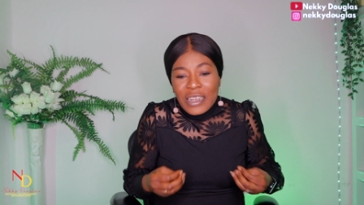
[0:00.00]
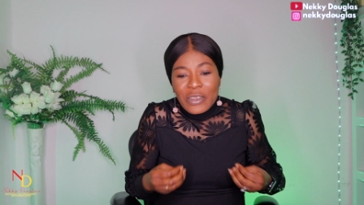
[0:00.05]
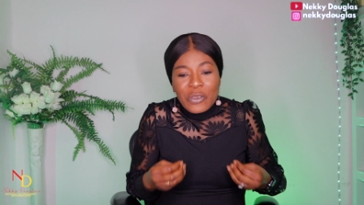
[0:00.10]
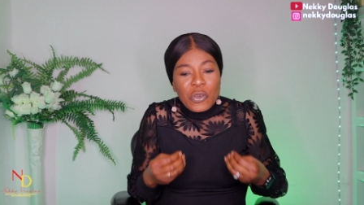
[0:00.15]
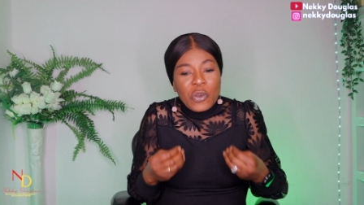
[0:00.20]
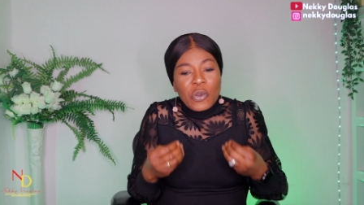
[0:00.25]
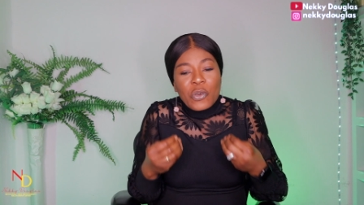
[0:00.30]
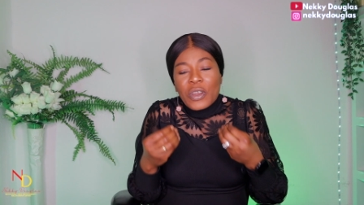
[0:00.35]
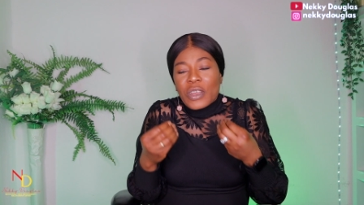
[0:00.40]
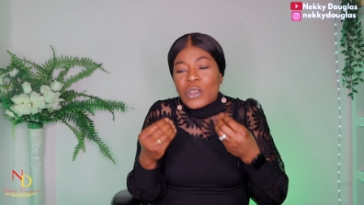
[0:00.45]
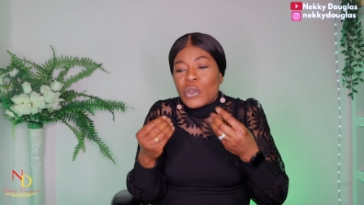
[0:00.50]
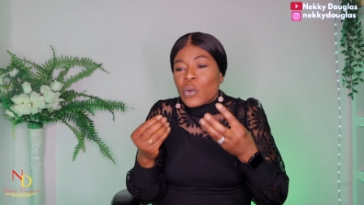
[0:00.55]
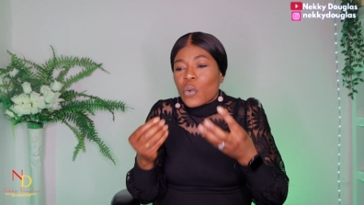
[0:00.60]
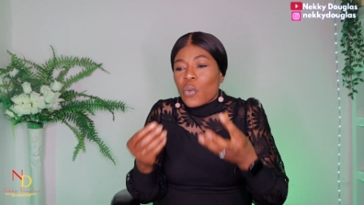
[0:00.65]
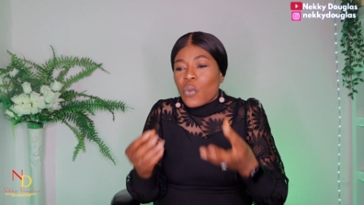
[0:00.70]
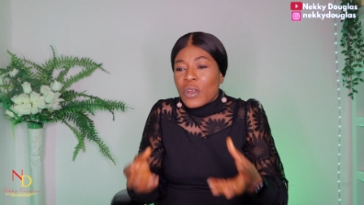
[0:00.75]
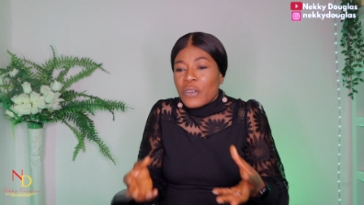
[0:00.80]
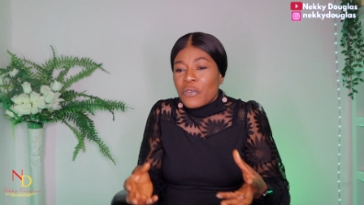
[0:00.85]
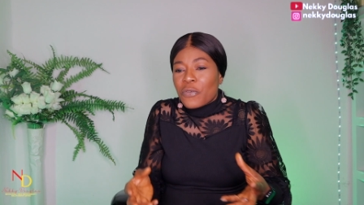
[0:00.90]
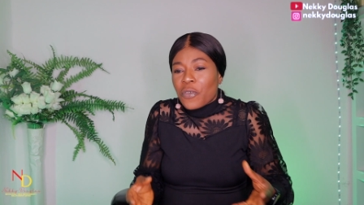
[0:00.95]
that you're going to
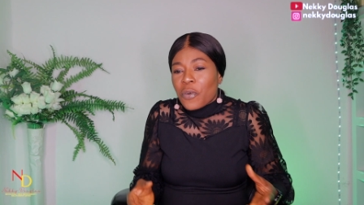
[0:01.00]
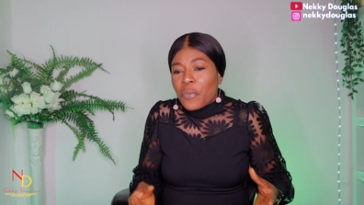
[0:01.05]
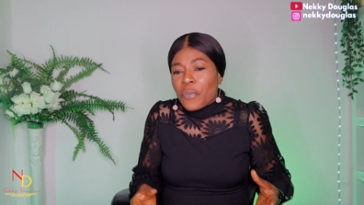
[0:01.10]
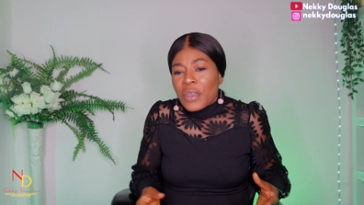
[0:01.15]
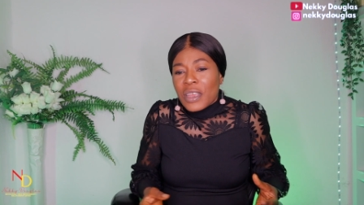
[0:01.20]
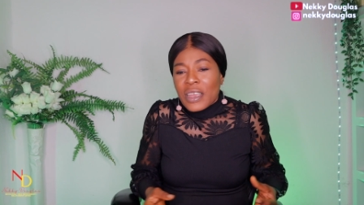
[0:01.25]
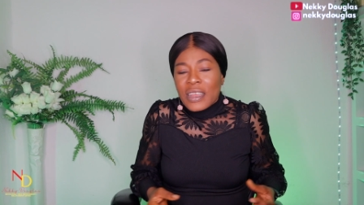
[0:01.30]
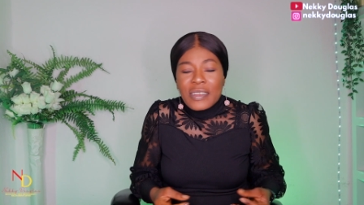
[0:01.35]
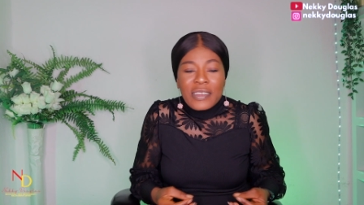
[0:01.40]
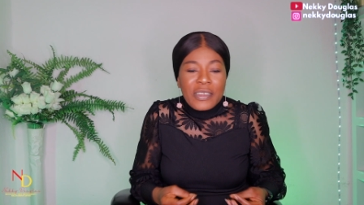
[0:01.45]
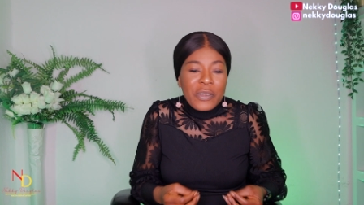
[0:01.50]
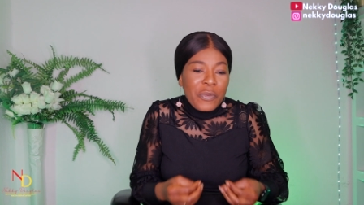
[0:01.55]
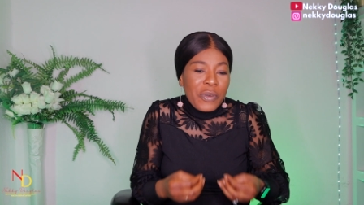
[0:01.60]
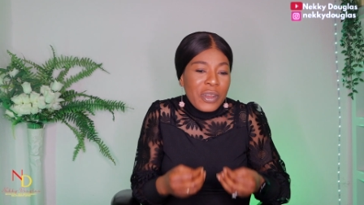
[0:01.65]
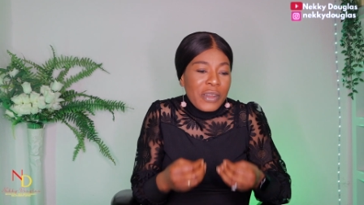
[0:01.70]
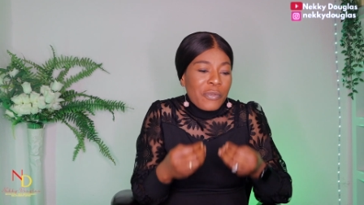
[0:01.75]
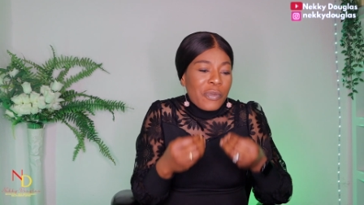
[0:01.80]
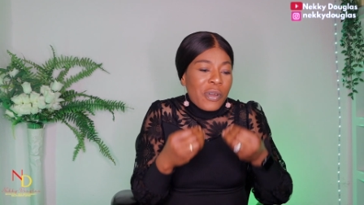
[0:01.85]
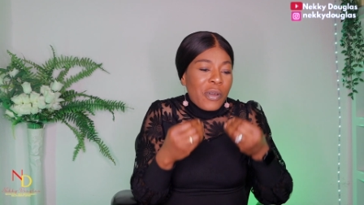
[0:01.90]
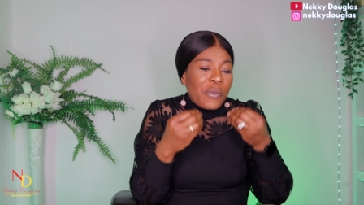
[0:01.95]
wait for me
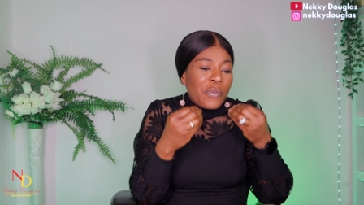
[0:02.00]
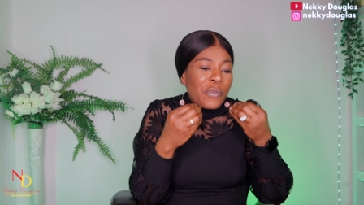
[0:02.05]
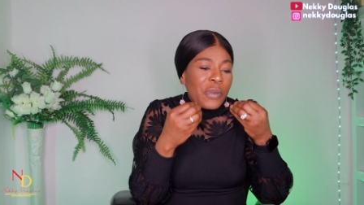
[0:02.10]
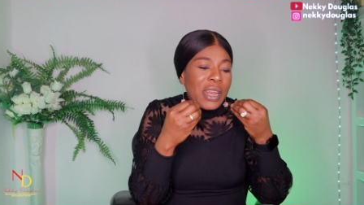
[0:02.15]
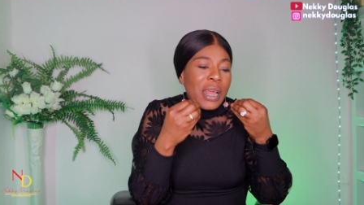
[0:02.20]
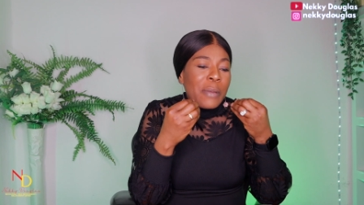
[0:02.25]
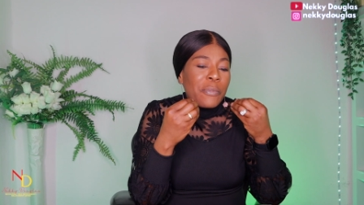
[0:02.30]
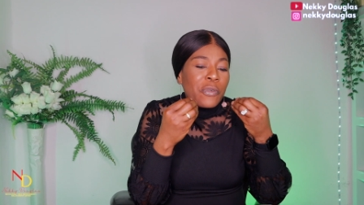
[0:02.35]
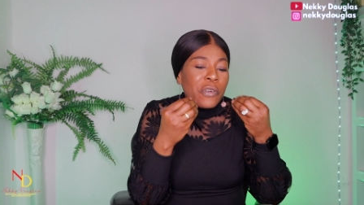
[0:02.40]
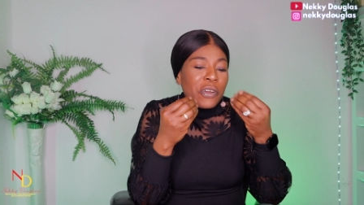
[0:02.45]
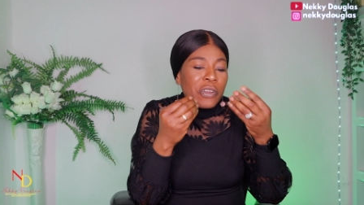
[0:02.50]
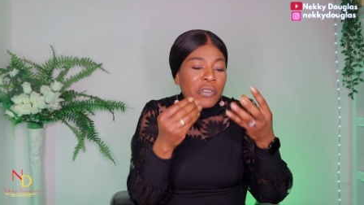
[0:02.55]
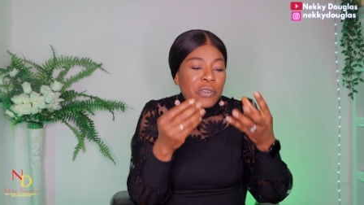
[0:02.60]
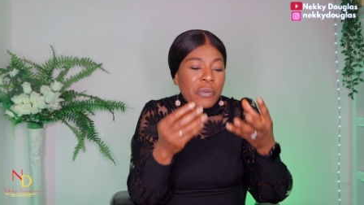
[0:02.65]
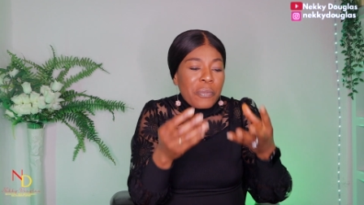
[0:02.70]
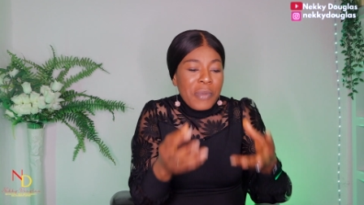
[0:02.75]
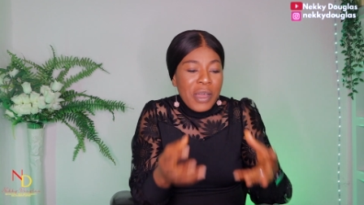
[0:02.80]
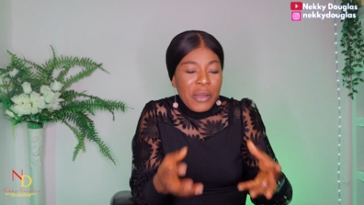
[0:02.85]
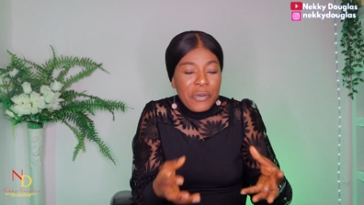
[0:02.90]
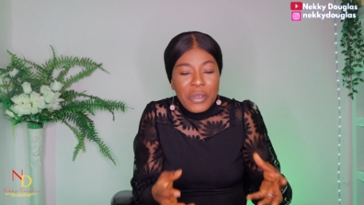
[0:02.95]
when, when I'm going
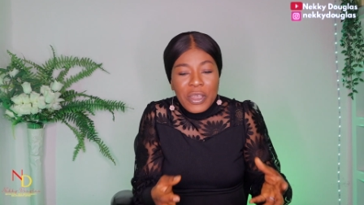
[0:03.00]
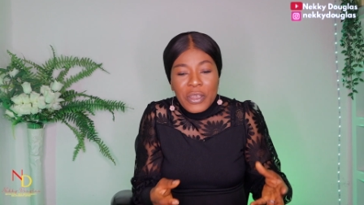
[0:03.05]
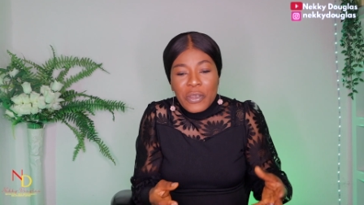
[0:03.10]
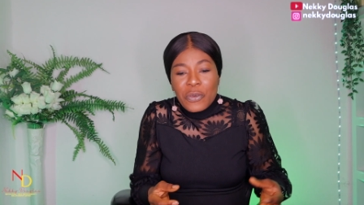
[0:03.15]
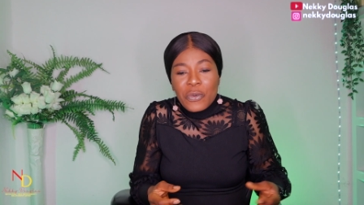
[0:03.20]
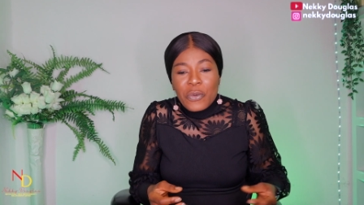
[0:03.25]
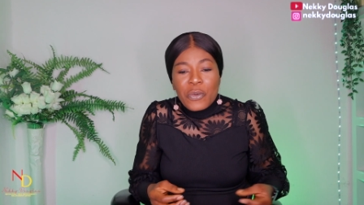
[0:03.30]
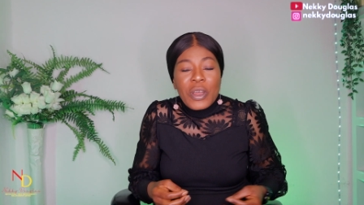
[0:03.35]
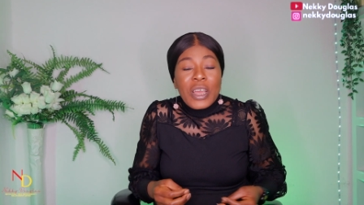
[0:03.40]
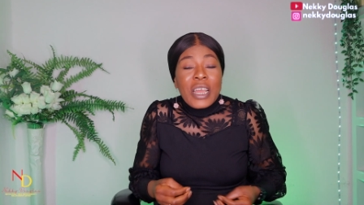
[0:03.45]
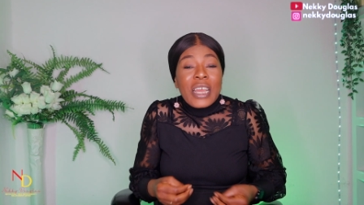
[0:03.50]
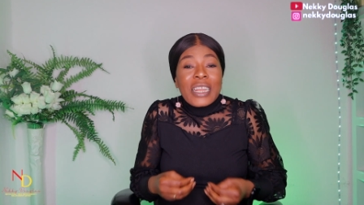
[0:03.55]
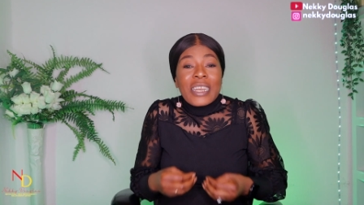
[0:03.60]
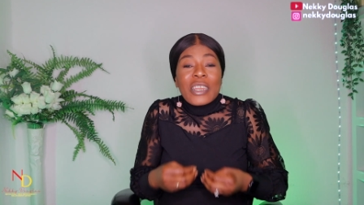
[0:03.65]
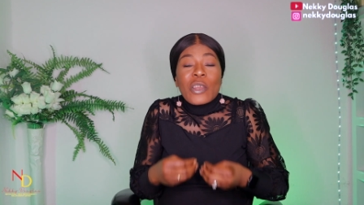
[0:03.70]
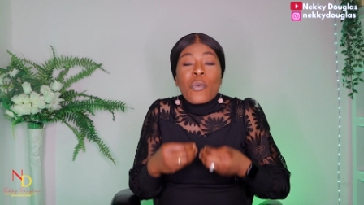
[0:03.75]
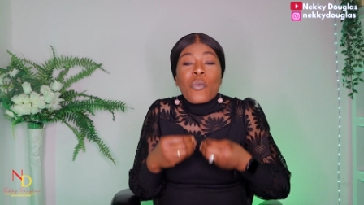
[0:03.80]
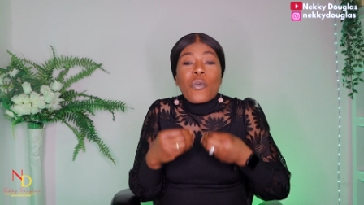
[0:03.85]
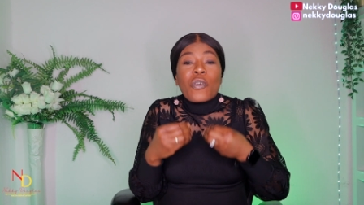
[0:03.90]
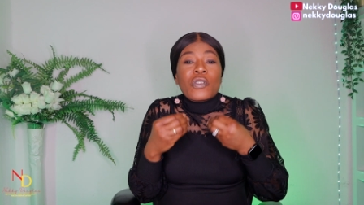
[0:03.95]
to marry you.
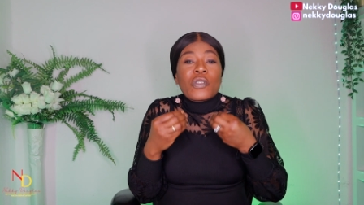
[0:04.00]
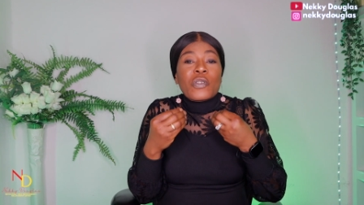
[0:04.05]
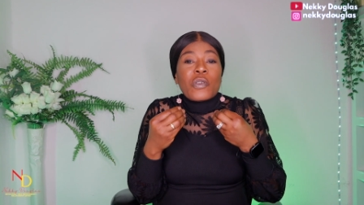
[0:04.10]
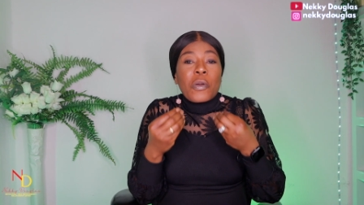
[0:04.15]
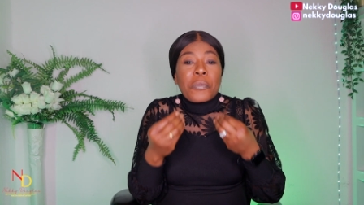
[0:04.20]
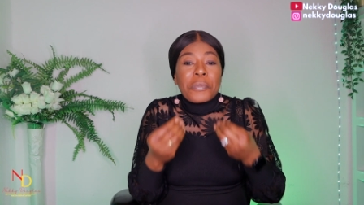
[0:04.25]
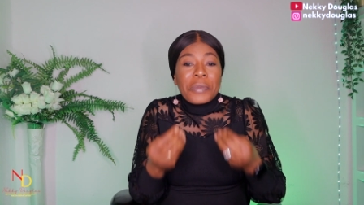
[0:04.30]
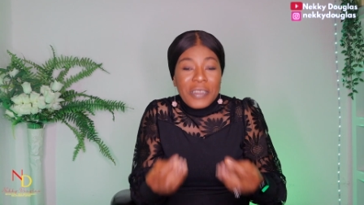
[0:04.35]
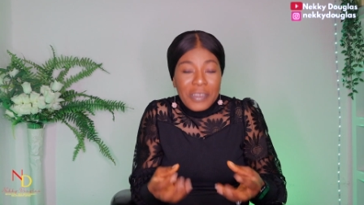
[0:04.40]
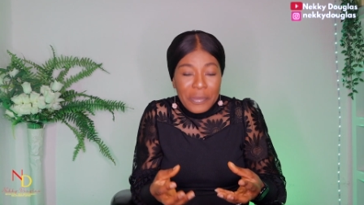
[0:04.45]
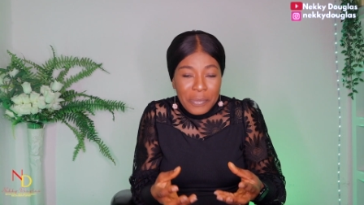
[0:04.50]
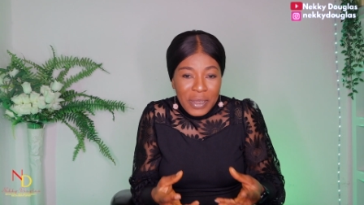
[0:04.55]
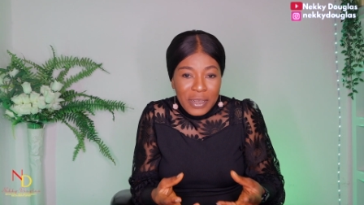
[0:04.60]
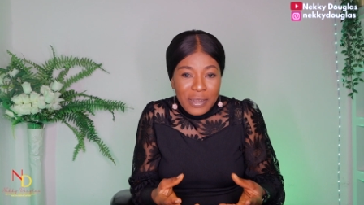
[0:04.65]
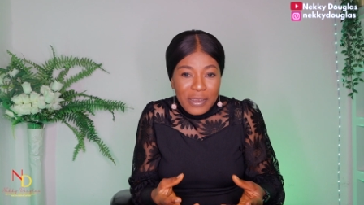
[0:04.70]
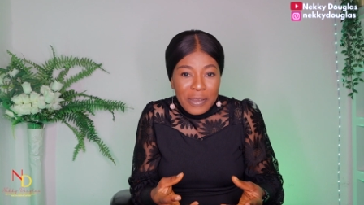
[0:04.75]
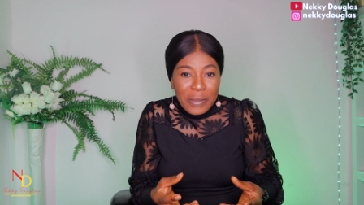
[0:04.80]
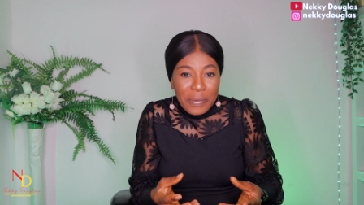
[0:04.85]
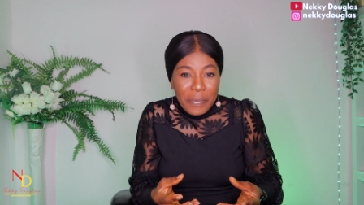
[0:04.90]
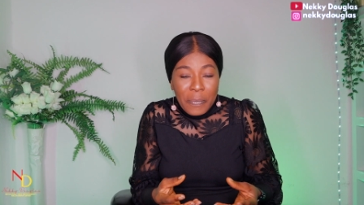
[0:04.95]
They want commitment.